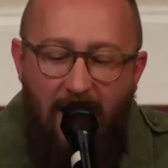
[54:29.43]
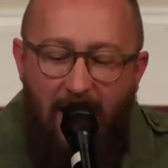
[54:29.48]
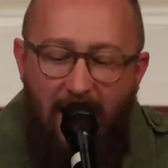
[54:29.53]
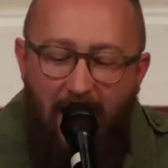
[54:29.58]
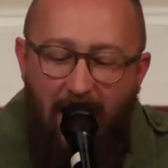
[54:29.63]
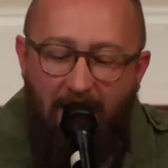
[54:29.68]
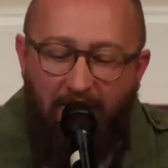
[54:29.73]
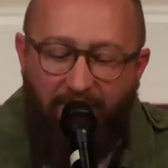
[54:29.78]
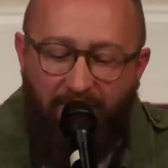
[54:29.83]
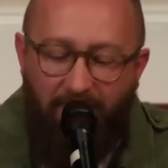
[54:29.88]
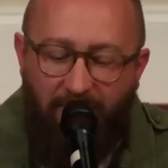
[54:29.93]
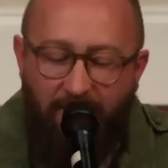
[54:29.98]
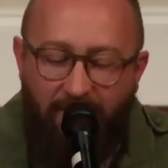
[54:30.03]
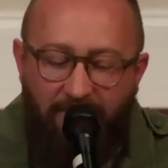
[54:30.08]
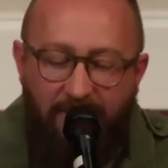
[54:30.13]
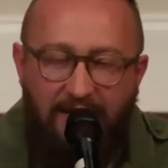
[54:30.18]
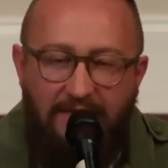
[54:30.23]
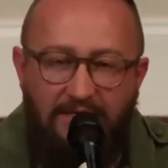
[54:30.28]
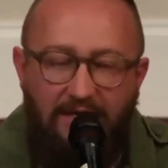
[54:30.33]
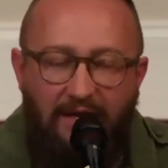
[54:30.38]
And for the
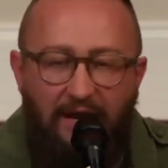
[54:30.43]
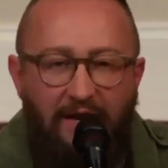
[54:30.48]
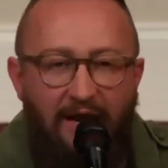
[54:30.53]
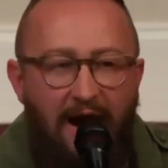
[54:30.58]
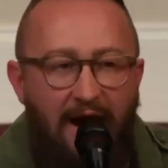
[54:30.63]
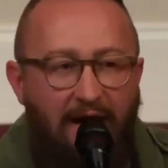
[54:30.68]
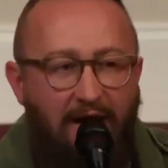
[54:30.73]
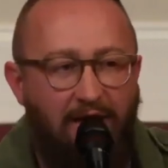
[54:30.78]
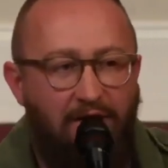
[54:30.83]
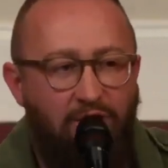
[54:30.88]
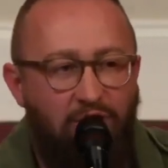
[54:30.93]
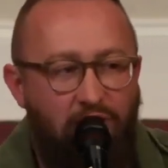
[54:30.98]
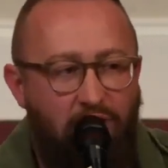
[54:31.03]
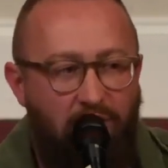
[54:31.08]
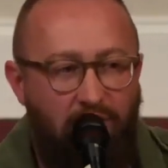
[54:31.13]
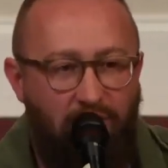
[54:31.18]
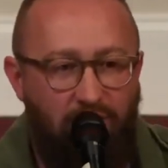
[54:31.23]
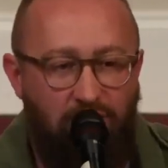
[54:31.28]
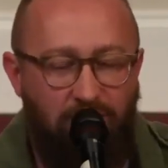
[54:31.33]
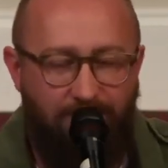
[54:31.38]
Thessalonican
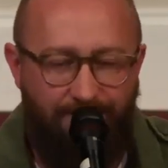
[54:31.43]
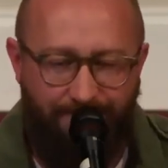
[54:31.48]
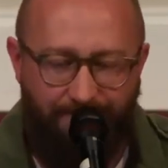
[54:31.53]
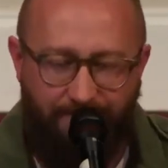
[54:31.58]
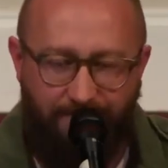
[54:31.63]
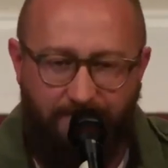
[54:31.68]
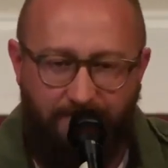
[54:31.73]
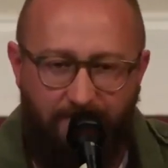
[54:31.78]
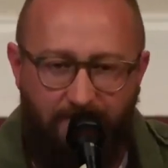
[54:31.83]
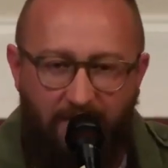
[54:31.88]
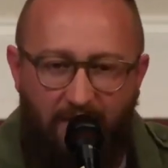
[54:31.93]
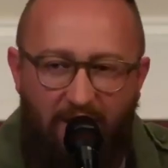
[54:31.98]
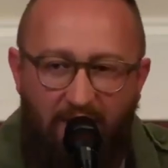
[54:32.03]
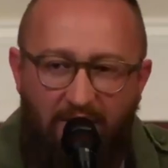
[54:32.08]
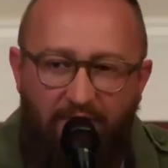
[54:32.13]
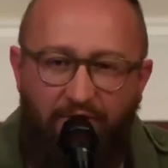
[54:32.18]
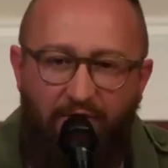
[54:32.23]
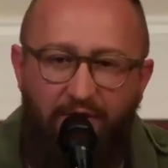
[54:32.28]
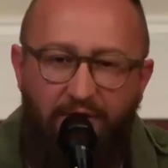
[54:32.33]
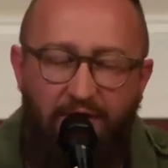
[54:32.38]
church,
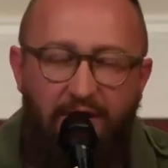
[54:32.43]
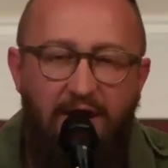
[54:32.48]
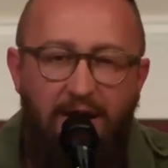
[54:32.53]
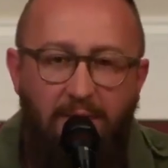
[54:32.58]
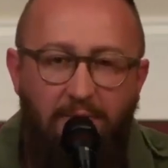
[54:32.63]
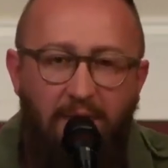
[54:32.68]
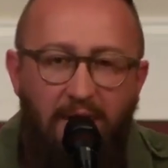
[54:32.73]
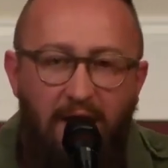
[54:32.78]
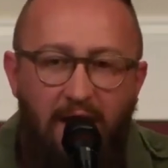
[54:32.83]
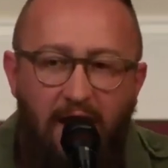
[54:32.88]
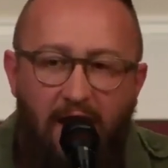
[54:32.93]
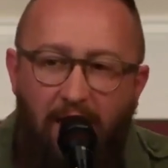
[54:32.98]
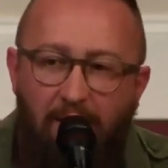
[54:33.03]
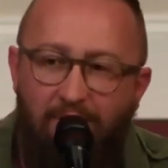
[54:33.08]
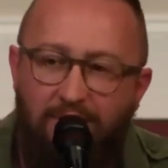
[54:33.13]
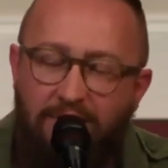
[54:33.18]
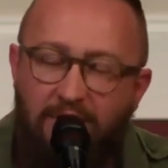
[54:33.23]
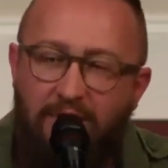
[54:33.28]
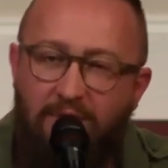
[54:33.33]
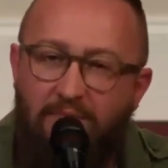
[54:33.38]
for them, it
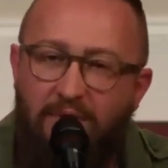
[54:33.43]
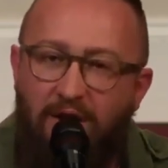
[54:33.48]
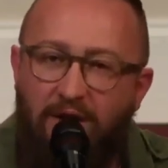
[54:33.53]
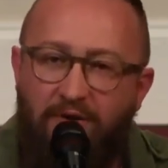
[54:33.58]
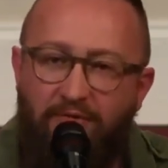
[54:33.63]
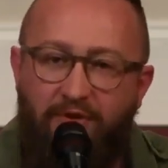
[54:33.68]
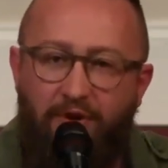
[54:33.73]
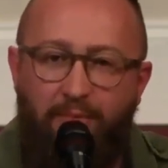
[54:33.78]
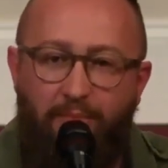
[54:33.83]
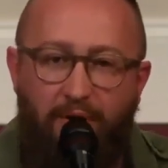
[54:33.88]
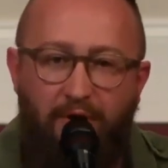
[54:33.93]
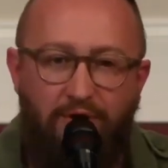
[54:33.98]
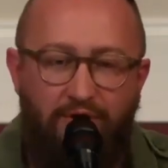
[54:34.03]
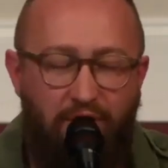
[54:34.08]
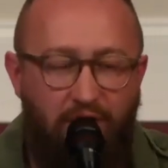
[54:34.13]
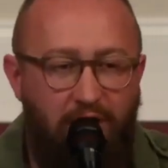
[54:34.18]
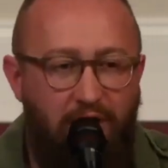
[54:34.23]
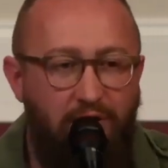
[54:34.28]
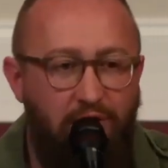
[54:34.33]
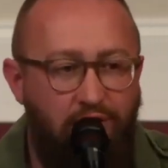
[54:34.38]
was in the middle of their
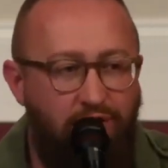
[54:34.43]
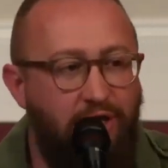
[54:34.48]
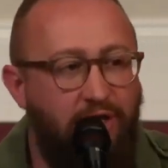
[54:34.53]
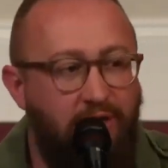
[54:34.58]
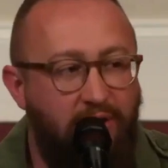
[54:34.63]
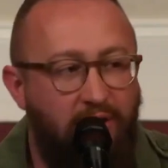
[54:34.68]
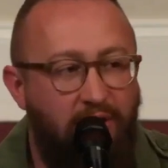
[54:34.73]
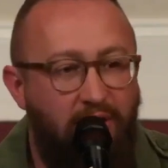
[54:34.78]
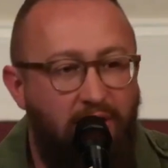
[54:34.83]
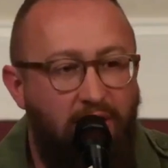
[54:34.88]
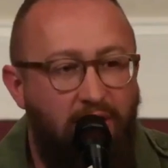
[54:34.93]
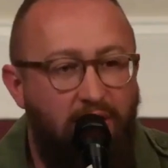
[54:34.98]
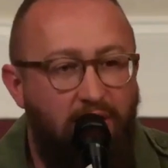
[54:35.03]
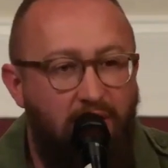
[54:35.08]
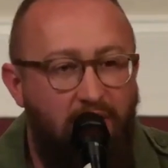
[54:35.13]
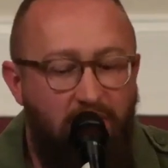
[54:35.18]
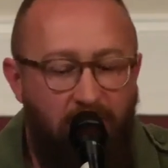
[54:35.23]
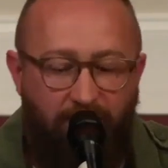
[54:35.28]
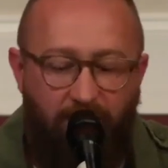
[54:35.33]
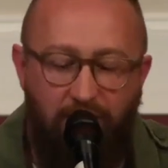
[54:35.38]
persecution
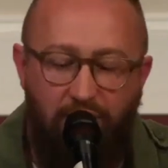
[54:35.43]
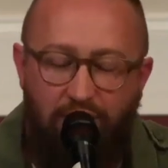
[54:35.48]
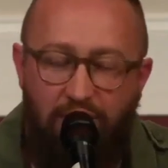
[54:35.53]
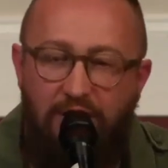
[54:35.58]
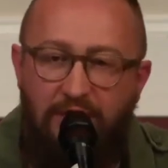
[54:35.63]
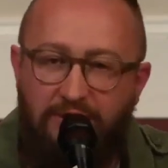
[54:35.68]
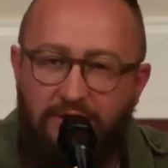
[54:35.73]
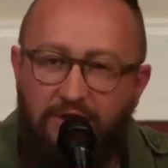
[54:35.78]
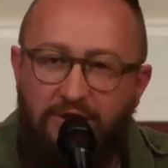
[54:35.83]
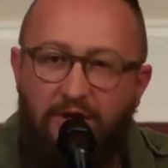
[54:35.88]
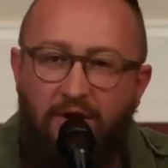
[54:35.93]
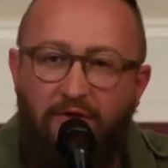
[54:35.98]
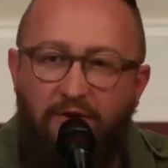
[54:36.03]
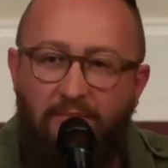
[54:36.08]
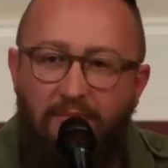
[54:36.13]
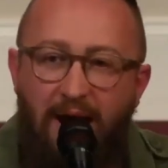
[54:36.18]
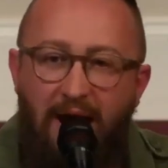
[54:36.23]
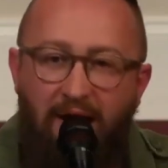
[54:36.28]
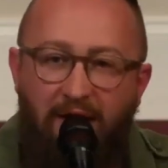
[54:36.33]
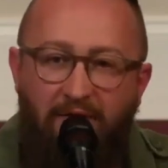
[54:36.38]
for Jesus on the
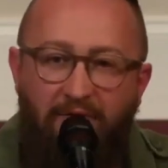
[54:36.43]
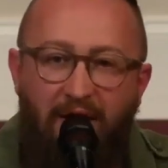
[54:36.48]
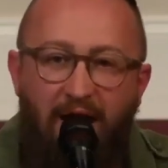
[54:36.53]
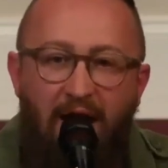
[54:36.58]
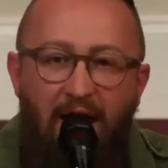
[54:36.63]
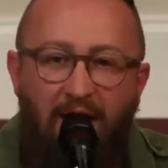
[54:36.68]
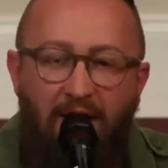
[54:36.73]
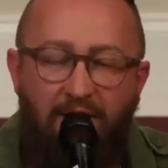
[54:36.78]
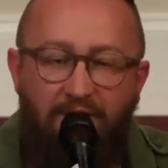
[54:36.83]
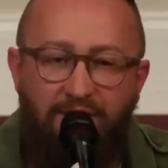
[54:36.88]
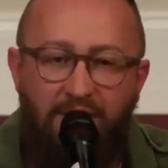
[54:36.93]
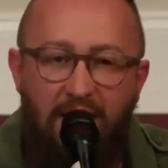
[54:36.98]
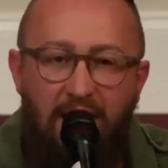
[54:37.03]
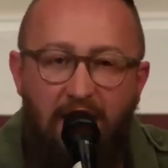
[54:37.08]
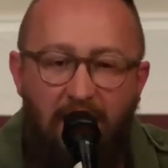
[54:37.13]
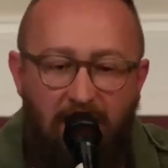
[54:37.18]
Mount of Olives.